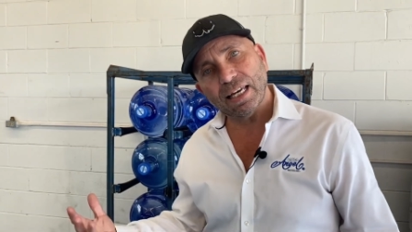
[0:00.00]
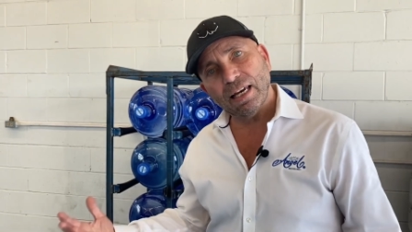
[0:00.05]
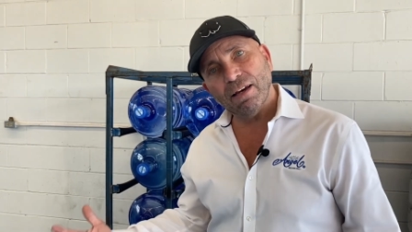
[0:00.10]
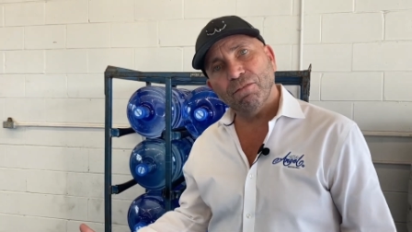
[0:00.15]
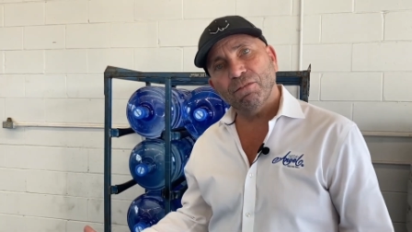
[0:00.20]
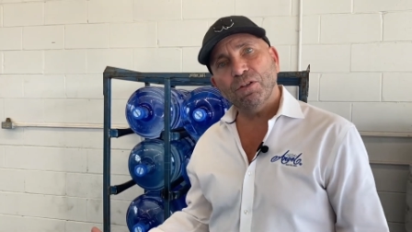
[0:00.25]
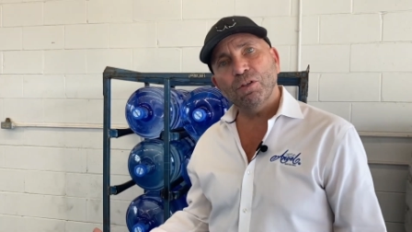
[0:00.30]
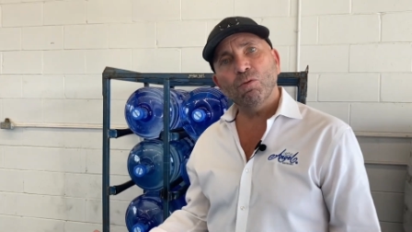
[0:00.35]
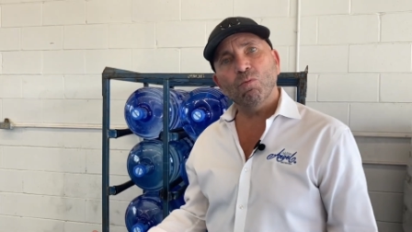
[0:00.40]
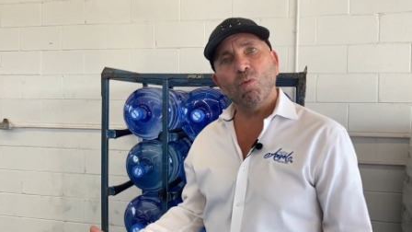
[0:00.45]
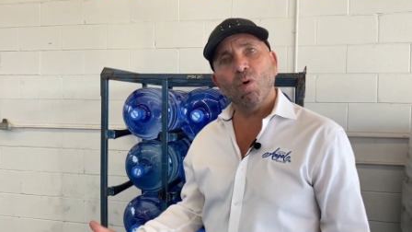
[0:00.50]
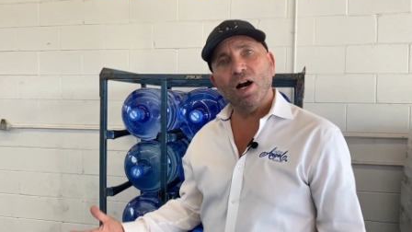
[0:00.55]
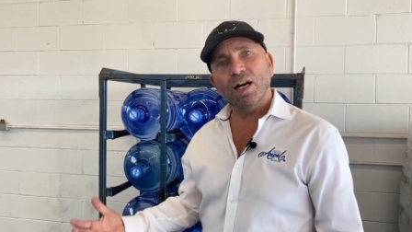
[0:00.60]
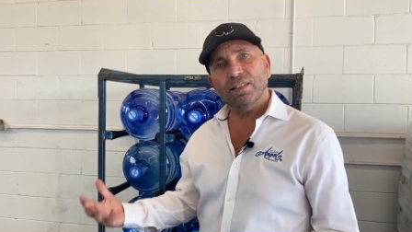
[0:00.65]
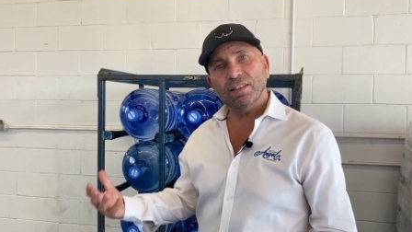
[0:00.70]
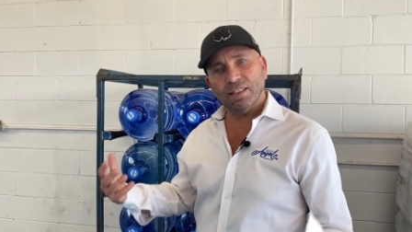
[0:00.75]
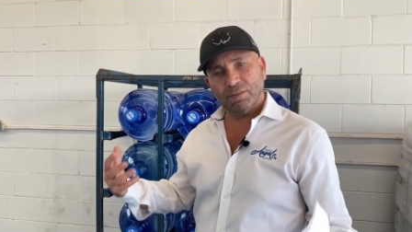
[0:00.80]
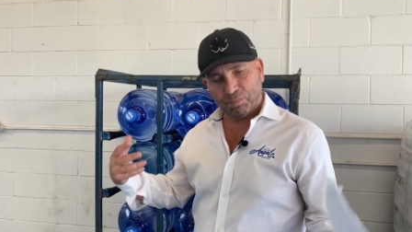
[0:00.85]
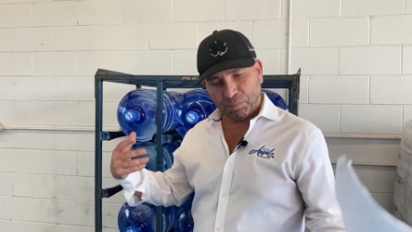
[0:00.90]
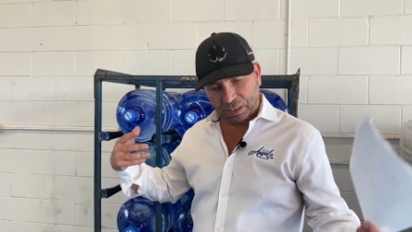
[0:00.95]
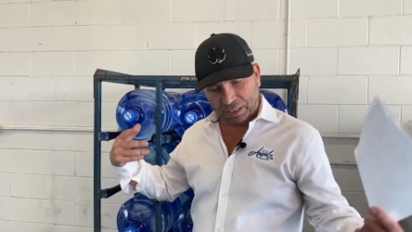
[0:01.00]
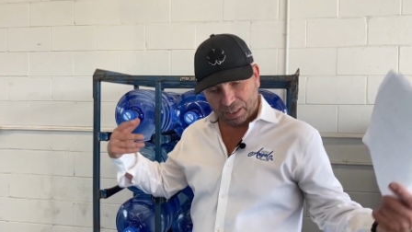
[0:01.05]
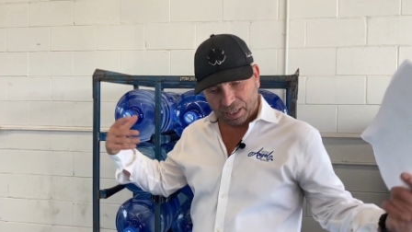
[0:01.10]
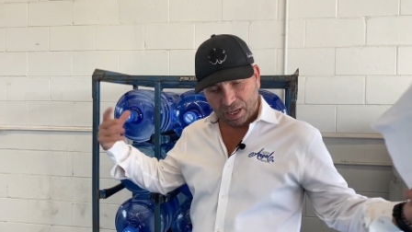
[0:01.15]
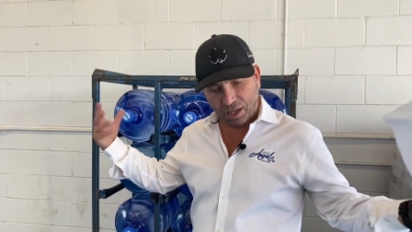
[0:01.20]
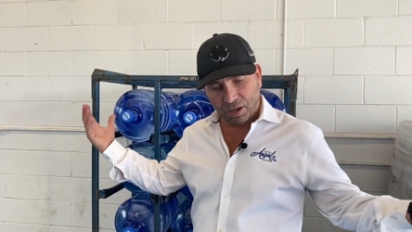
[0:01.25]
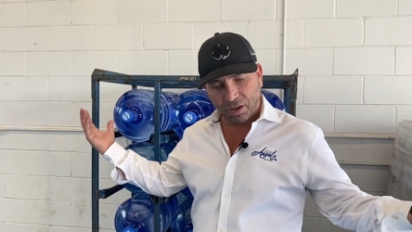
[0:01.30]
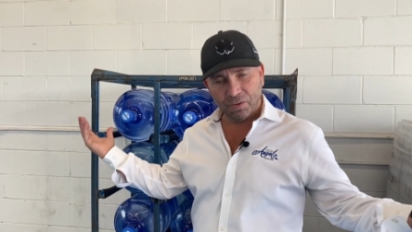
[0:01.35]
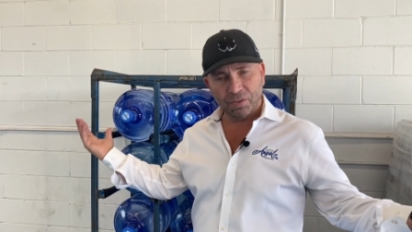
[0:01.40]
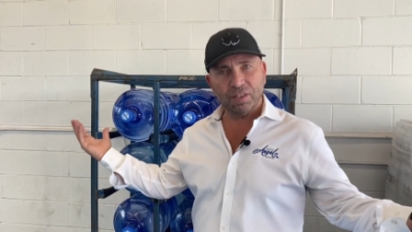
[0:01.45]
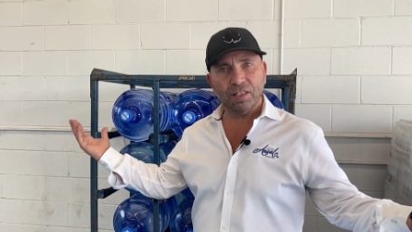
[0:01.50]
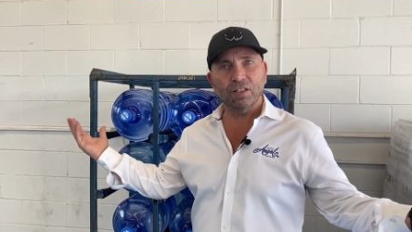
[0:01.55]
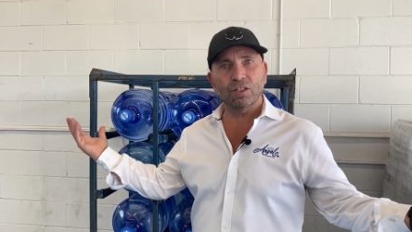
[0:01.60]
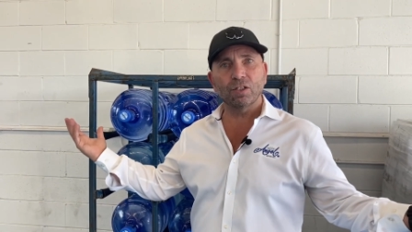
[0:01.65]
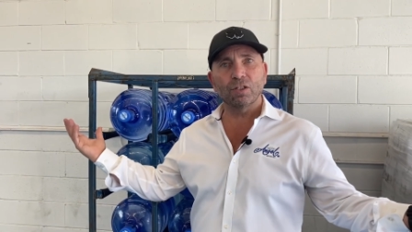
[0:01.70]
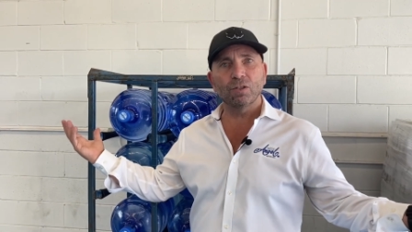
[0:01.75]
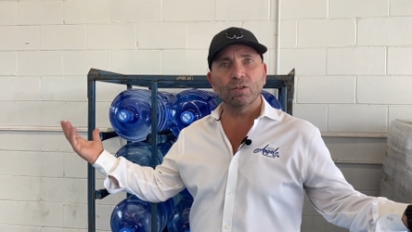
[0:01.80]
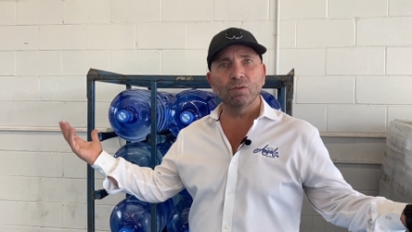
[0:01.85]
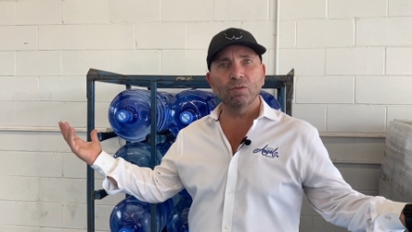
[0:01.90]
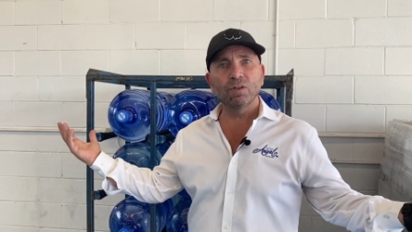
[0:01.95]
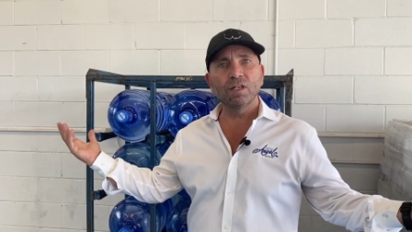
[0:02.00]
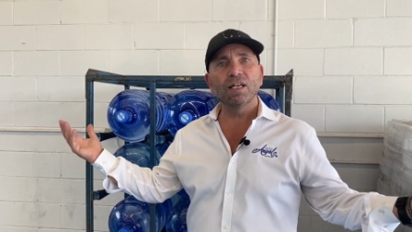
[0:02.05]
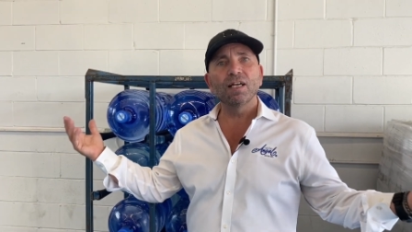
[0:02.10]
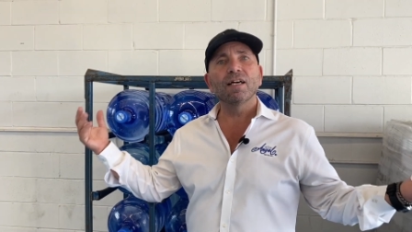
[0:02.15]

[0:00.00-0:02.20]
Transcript: if you want to be a healthy you,